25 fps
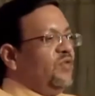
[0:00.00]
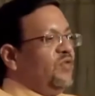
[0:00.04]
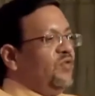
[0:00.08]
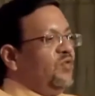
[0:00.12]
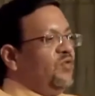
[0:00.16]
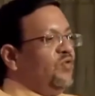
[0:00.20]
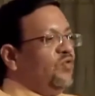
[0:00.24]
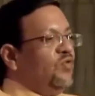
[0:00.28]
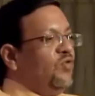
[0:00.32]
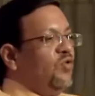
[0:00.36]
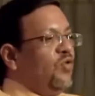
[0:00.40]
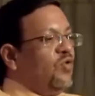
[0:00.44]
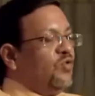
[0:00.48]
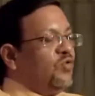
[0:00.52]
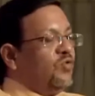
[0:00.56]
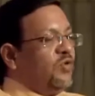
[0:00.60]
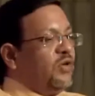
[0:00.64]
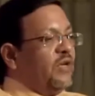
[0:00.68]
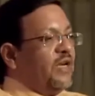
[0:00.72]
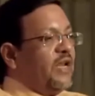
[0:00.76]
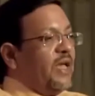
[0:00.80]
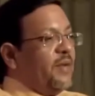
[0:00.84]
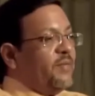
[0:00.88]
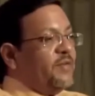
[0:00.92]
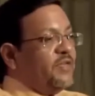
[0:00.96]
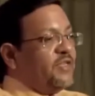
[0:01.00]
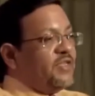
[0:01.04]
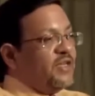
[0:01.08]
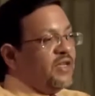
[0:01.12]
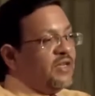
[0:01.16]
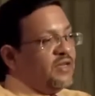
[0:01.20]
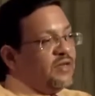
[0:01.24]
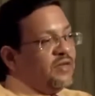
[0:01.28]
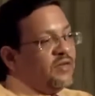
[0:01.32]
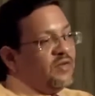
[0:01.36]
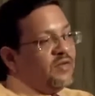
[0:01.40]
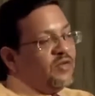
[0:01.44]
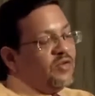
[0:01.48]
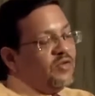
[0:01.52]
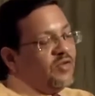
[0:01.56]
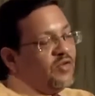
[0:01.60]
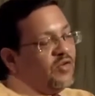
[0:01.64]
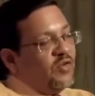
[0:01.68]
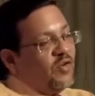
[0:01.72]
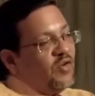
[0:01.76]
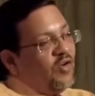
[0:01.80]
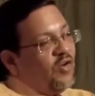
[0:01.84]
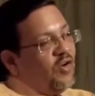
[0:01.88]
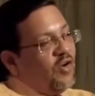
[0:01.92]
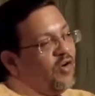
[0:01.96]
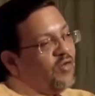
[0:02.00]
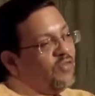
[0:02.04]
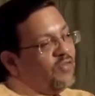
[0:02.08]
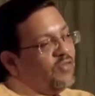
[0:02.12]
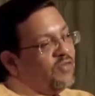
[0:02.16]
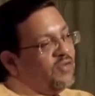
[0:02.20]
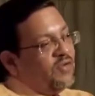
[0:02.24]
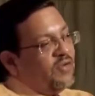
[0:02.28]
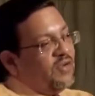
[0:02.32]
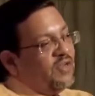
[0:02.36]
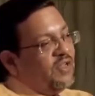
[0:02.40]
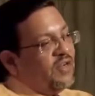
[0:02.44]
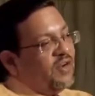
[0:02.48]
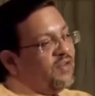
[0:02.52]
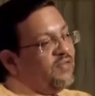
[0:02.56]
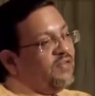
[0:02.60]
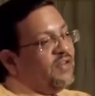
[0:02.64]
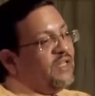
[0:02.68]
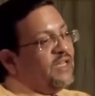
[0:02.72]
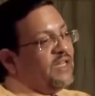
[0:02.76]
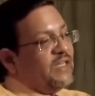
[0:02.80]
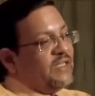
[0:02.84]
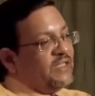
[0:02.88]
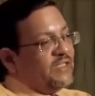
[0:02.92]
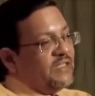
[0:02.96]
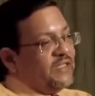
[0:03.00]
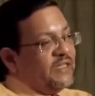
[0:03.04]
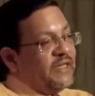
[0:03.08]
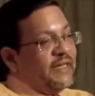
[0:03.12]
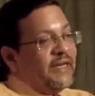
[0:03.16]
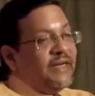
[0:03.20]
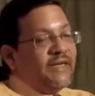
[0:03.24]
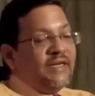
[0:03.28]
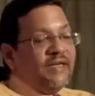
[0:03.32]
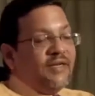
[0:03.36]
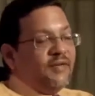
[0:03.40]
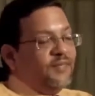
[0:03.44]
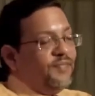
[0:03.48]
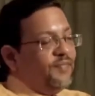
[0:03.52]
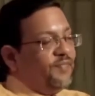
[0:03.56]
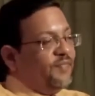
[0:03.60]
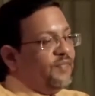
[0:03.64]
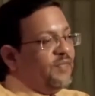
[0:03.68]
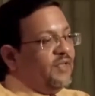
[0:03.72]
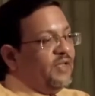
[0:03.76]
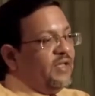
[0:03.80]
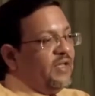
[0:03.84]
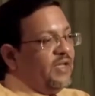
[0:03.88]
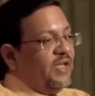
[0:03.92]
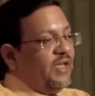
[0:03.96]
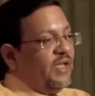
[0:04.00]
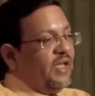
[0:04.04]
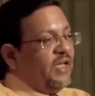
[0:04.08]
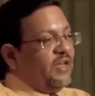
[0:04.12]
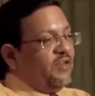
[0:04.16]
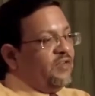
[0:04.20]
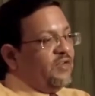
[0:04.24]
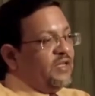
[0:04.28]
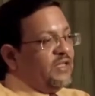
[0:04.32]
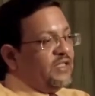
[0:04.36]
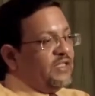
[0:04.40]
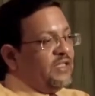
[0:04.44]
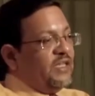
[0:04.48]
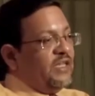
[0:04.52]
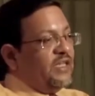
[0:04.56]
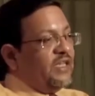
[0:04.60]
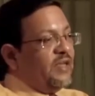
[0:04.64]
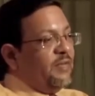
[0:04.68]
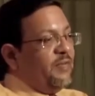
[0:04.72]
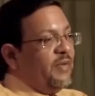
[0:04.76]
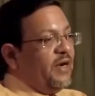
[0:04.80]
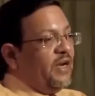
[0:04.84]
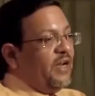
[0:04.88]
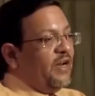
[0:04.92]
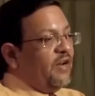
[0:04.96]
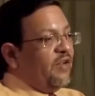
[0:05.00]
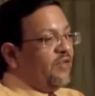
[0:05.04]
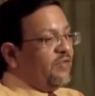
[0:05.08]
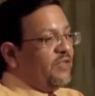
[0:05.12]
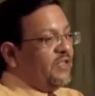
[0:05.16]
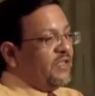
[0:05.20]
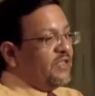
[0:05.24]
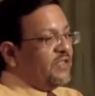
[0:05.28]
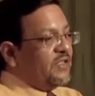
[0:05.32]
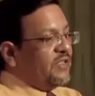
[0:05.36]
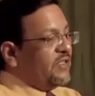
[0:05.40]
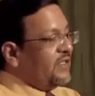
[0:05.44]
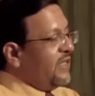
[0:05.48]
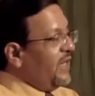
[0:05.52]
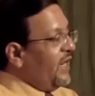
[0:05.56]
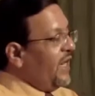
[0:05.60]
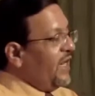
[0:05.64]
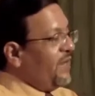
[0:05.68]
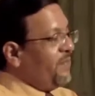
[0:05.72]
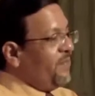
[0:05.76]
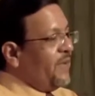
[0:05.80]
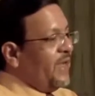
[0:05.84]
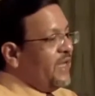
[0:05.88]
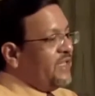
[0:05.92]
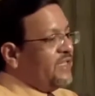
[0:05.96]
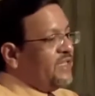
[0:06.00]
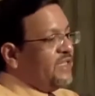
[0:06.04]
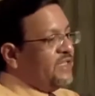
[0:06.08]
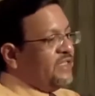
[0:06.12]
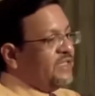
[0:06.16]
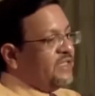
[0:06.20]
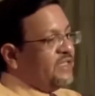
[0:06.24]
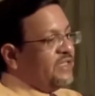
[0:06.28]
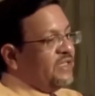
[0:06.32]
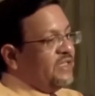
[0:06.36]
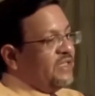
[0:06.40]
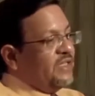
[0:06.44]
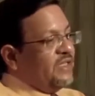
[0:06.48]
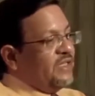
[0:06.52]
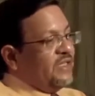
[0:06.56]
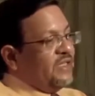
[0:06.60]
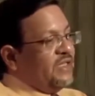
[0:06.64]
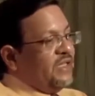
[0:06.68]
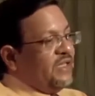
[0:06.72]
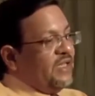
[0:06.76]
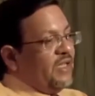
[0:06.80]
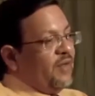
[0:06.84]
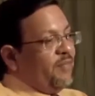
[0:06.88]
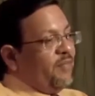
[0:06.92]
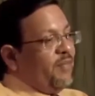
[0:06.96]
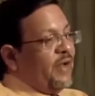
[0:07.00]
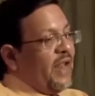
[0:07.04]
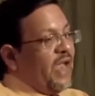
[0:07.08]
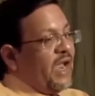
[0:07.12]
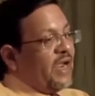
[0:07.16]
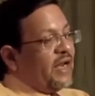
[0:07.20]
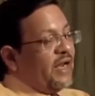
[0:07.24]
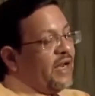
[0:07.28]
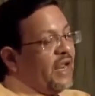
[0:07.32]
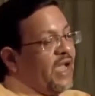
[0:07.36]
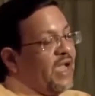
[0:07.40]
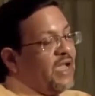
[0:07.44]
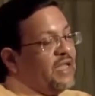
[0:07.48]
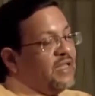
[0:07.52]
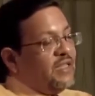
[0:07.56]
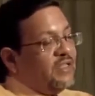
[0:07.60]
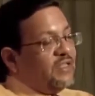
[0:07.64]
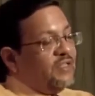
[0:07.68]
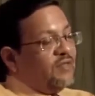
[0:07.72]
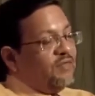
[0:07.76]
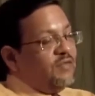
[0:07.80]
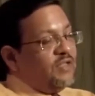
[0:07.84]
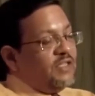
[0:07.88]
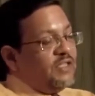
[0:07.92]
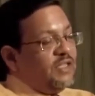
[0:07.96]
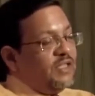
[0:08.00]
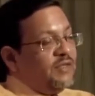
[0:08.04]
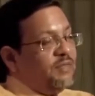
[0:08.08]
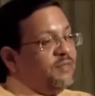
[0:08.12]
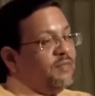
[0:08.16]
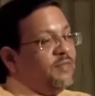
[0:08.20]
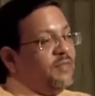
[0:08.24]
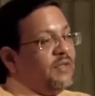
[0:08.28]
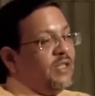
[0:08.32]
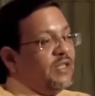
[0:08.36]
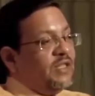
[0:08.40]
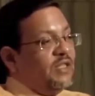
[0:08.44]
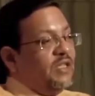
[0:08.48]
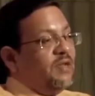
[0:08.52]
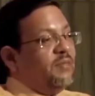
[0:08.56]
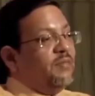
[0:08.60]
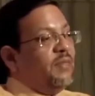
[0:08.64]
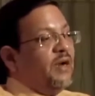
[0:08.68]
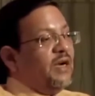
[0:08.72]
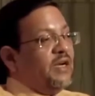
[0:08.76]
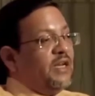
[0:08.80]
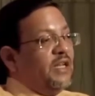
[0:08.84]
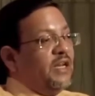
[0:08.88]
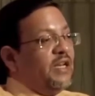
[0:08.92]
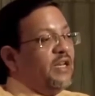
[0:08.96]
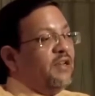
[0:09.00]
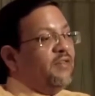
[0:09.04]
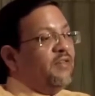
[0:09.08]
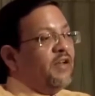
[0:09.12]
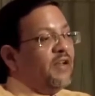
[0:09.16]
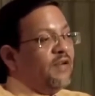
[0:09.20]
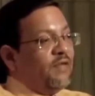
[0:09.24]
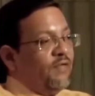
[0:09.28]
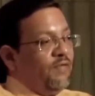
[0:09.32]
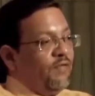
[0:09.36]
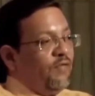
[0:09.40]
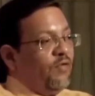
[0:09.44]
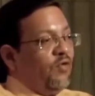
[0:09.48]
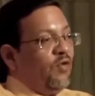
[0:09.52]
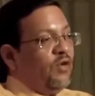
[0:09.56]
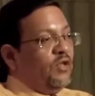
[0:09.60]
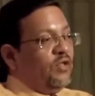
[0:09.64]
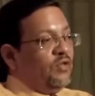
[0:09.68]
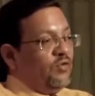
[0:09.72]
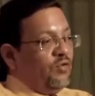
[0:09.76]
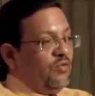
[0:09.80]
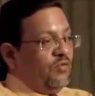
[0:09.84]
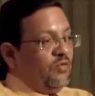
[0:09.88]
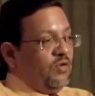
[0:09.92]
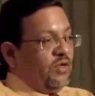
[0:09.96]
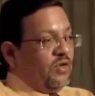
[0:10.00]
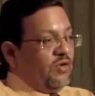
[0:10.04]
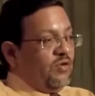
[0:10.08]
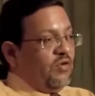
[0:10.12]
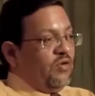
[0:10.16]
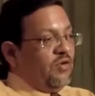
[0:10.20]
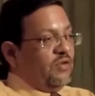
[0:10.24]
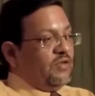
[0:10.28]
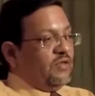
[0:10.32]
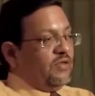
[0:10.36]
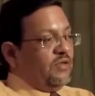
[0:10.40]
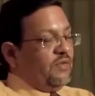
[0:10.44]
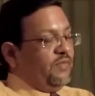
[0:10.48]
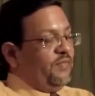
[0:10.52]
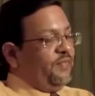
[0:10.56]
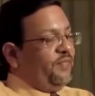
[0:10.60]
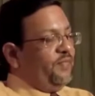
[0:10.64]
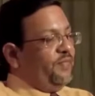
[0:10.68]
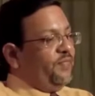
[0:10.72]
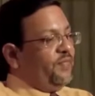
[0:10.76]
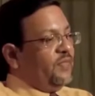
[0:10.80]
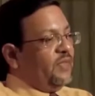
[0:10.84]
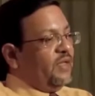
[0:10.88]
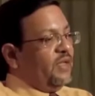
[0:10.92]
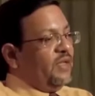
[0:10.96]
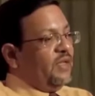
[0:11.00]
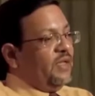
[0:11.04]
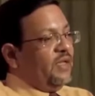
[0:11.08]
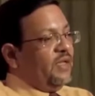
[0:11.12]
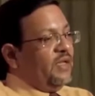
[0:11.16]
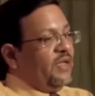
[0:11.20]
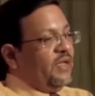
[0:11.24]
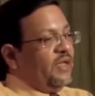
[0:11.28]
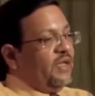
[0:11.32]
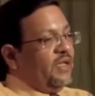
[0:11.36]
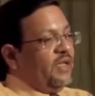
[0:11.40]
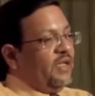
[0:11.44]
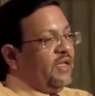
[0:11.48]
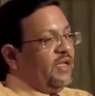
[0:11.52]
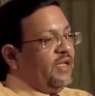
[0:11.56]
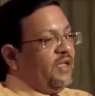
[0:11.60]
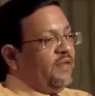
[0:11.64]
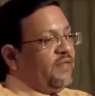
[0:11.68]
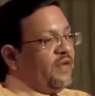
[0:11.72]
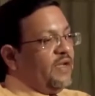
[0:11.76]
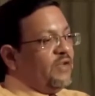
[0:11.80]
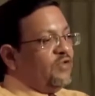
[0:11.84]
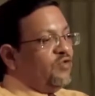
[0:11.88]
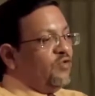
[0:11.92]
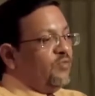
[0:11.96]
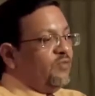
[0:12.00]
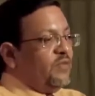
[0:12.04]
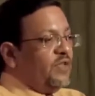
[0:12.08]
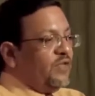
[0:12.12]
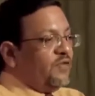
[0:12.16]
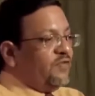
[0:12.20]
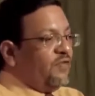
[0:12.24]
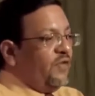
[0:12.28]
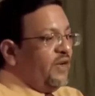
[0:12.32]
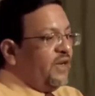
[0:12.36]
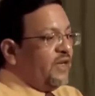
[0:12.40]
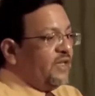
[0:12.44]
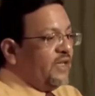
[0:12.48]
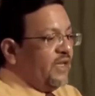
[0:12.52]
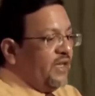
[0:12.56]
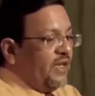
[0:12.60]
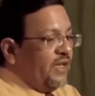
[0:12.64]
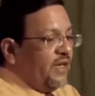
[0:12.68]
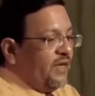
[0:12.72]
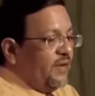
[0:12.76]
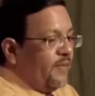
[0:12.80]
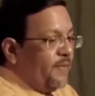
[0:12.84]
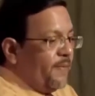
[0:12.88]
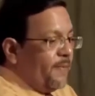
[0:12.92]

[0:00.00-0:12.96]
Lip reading: you go to the dimension of roughly an state, and you can see in the middle of this red patches a black lines, which is nothing but a river flowing through across. If I zoom this further,